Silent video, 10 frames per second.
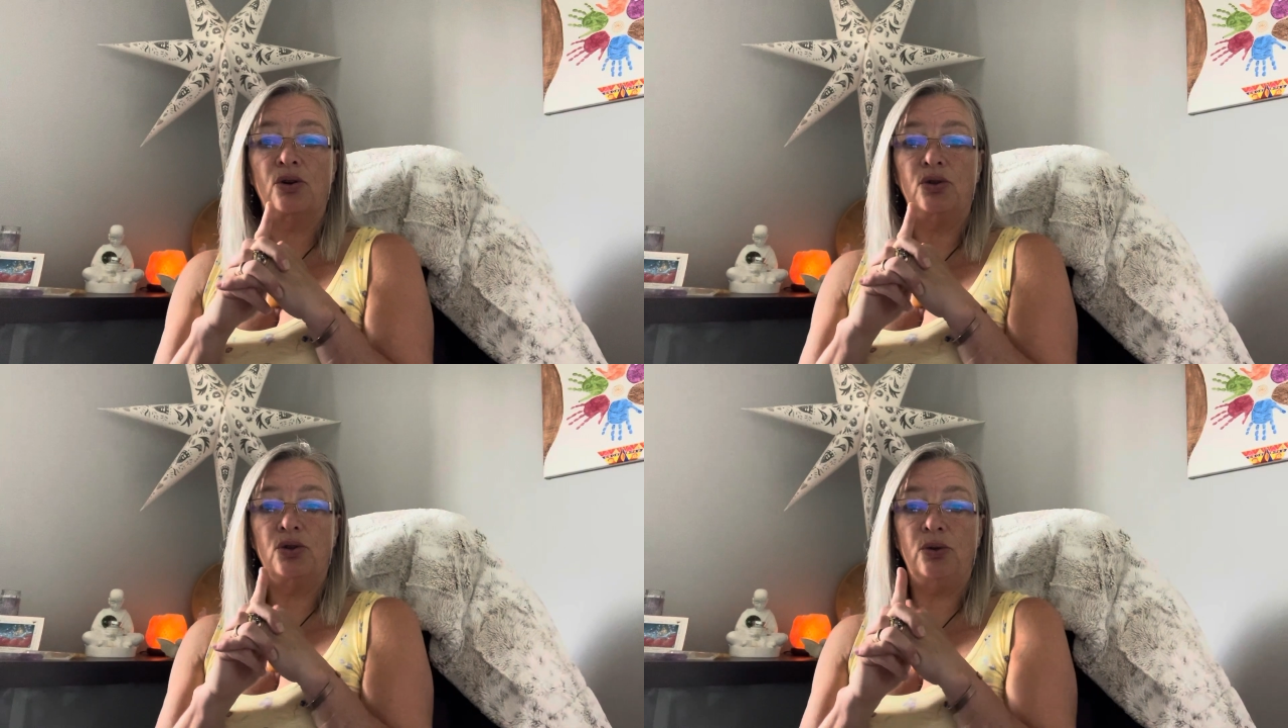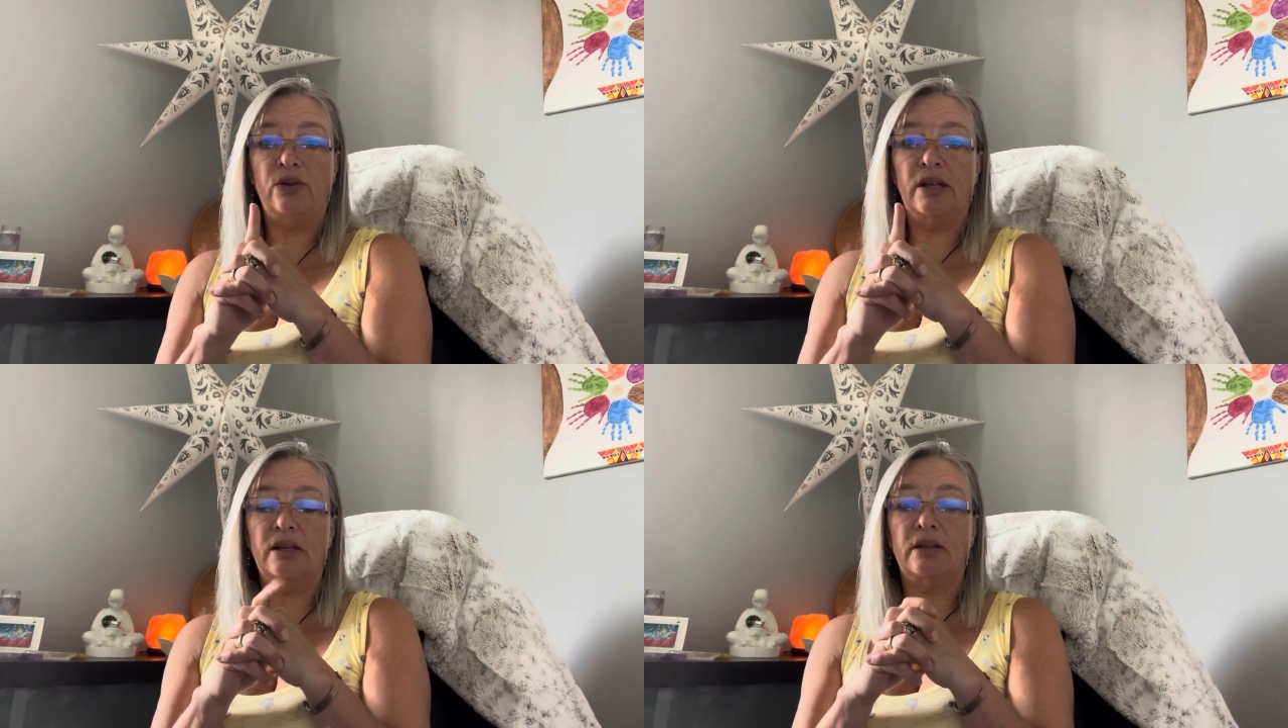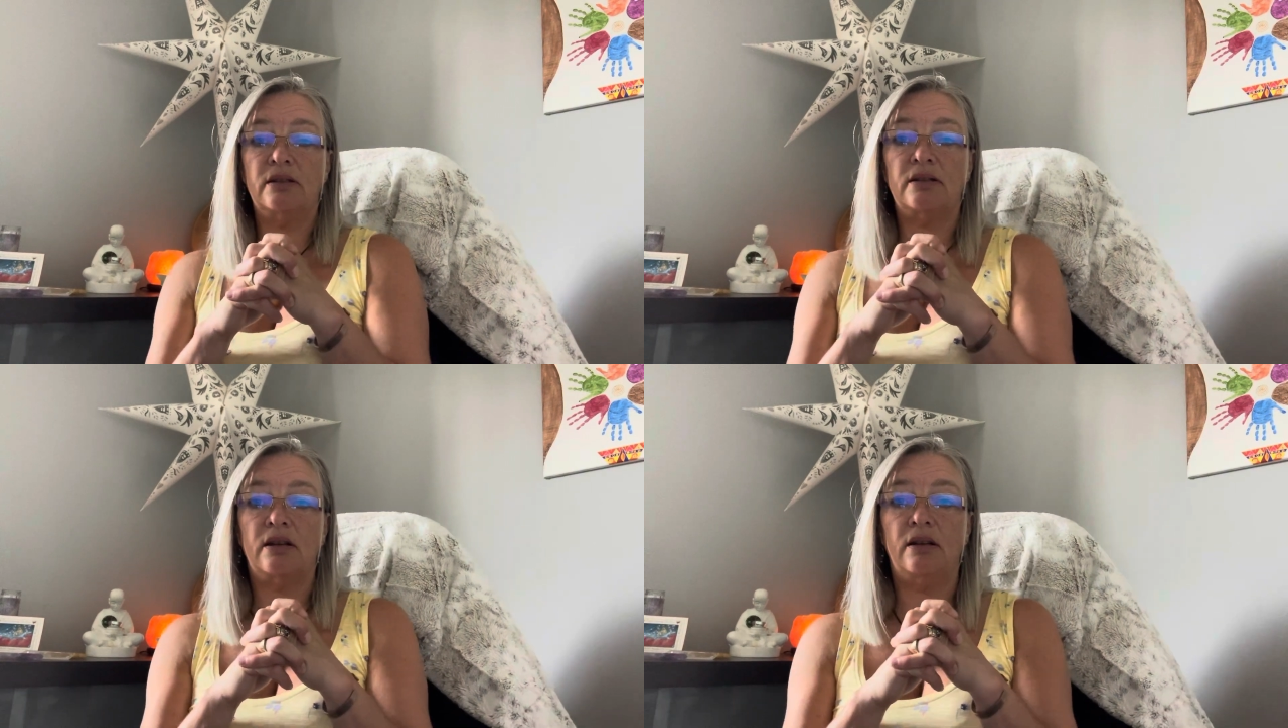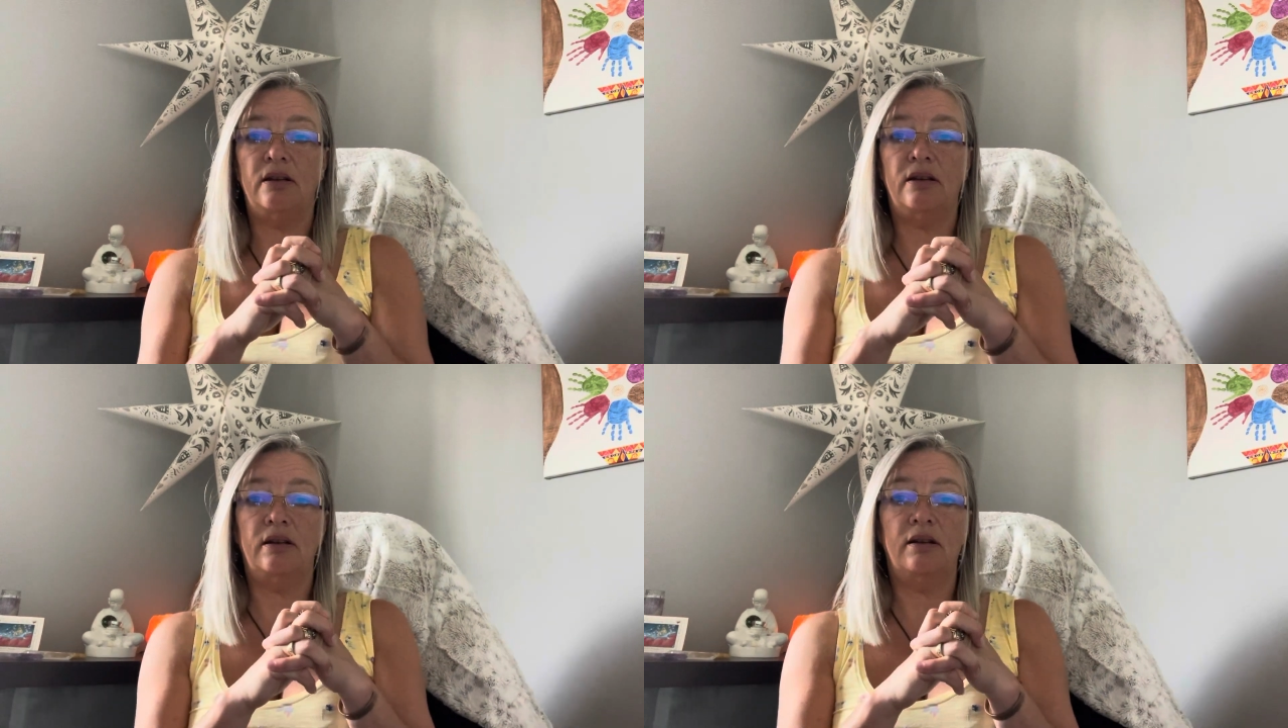2 things
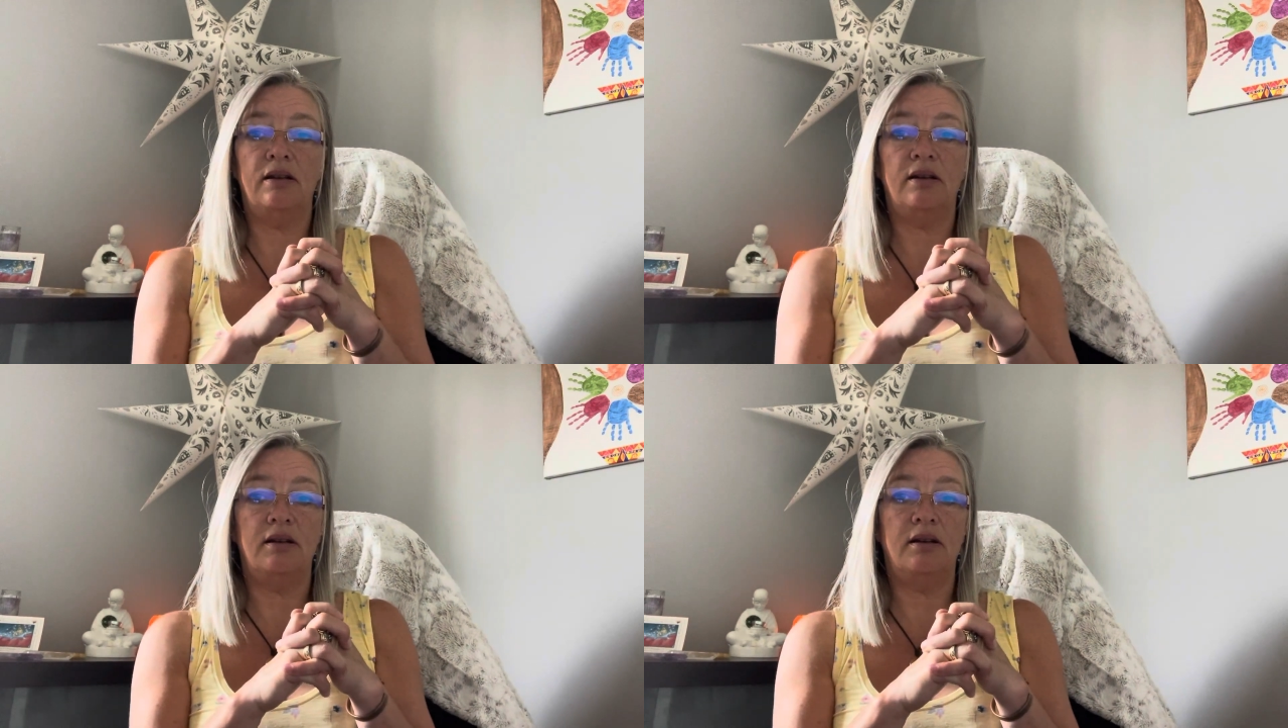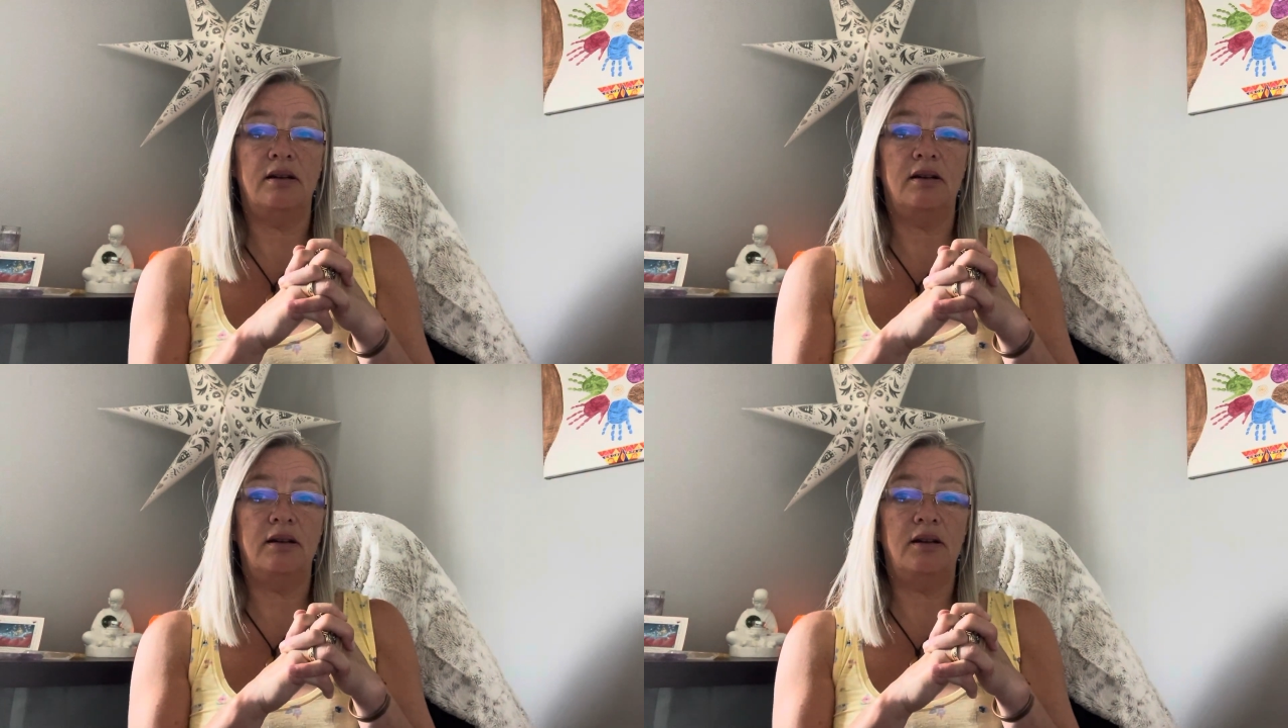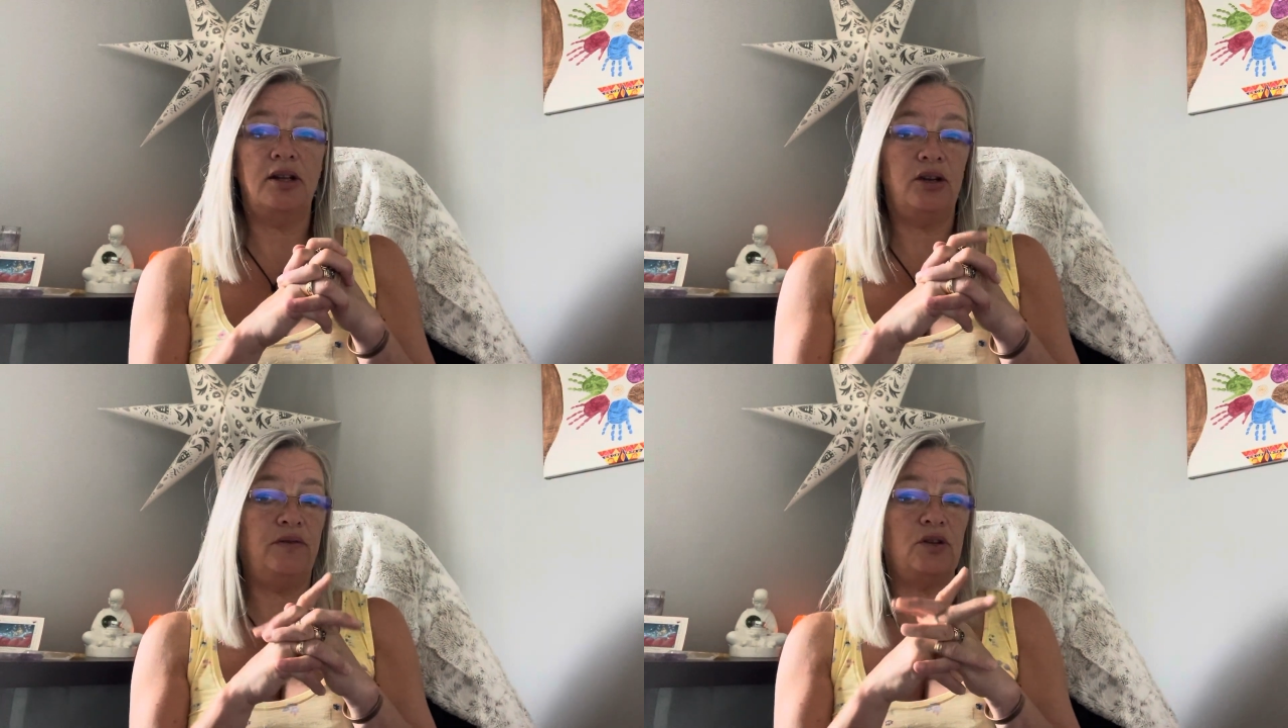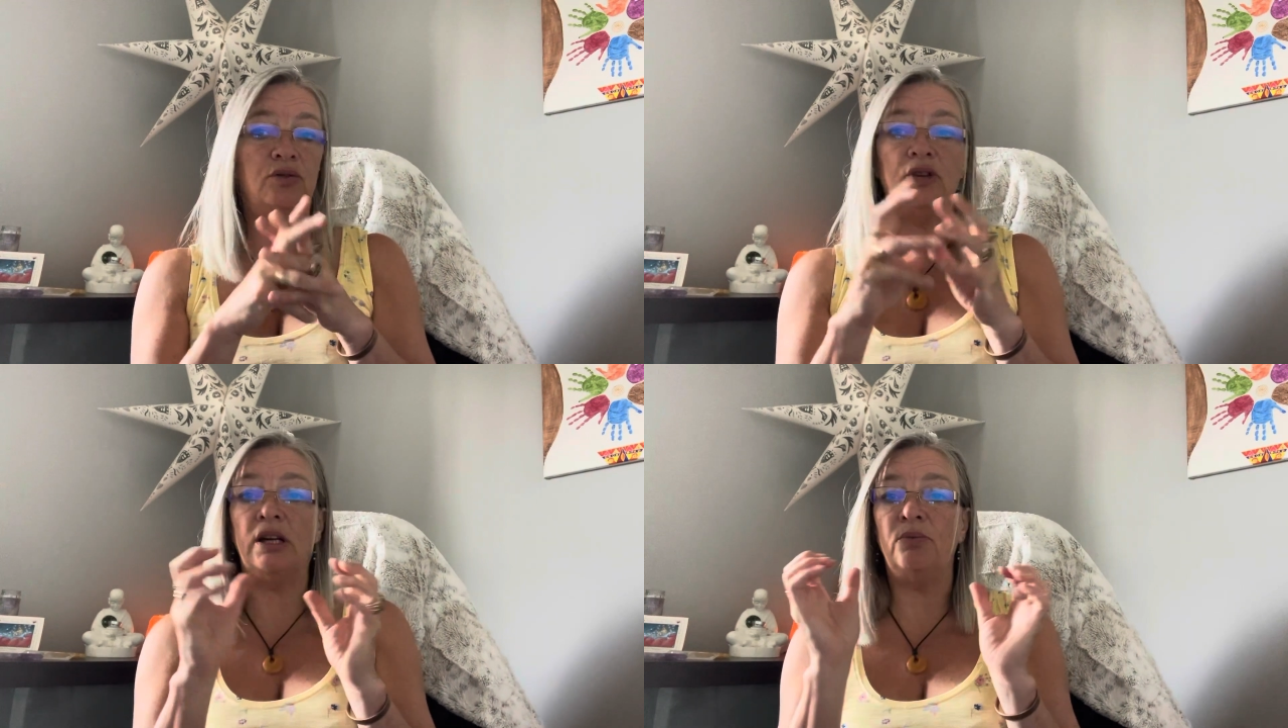that you've done
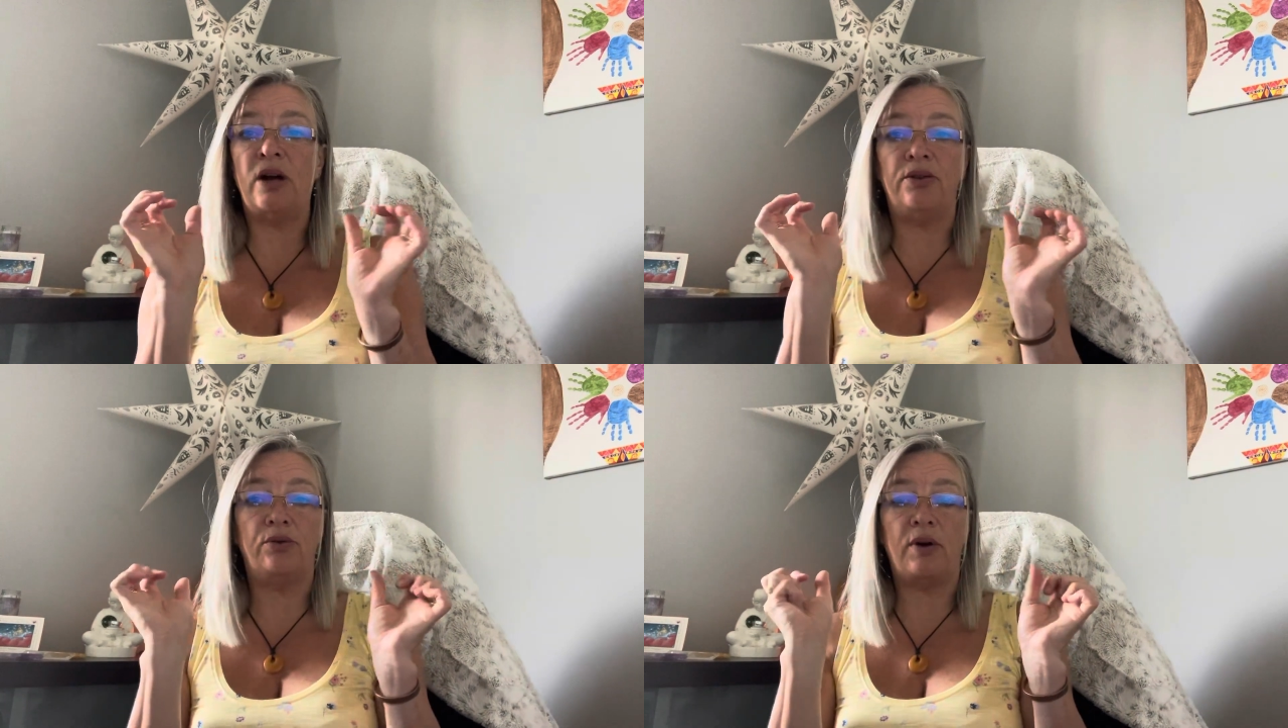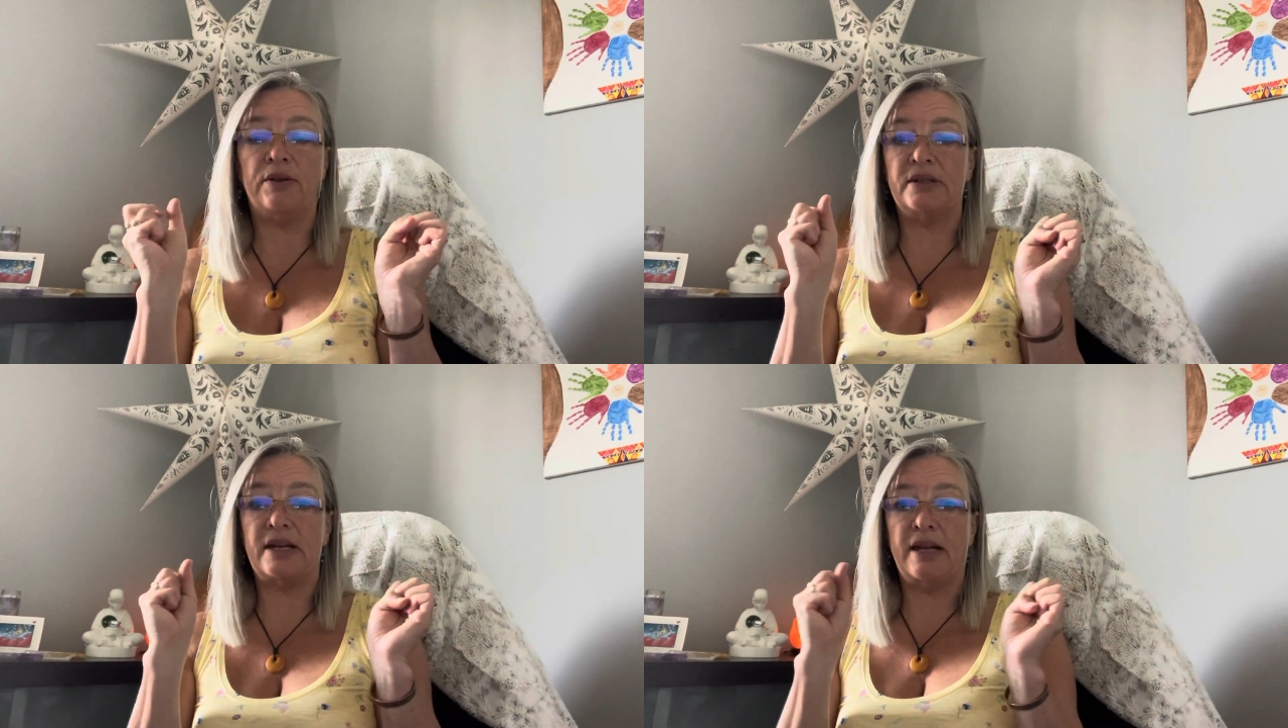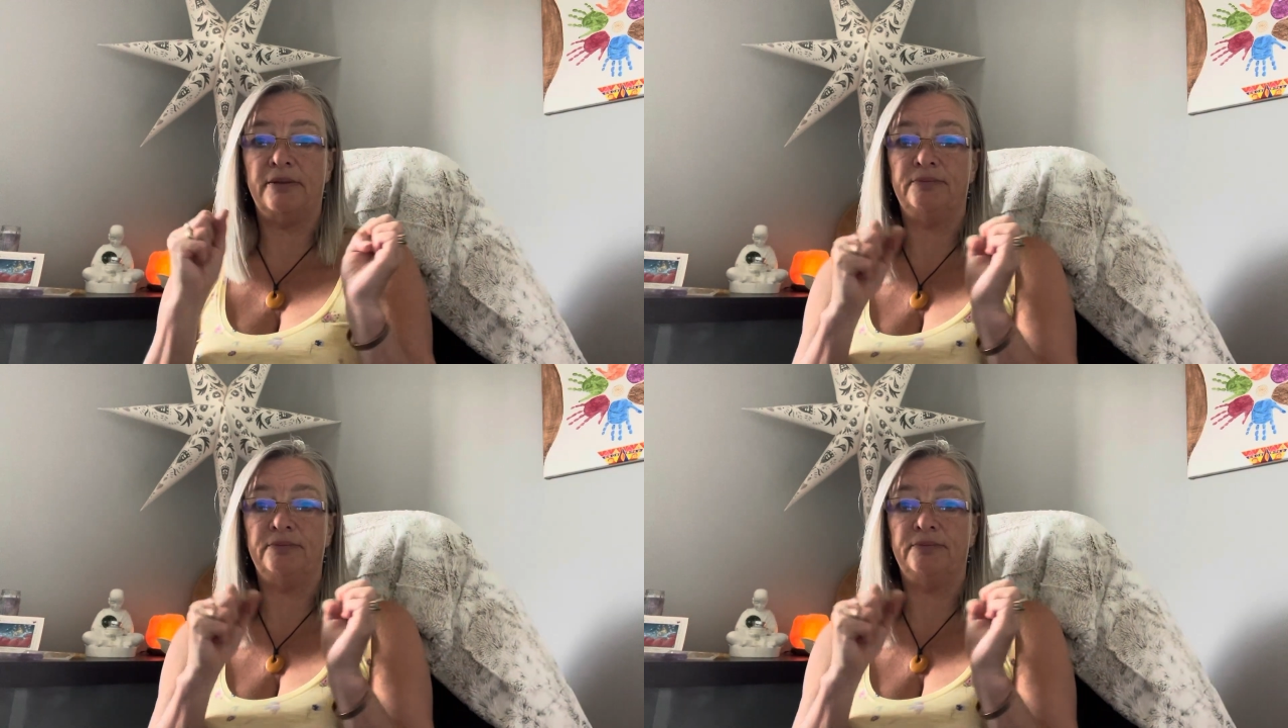really well throughout the day.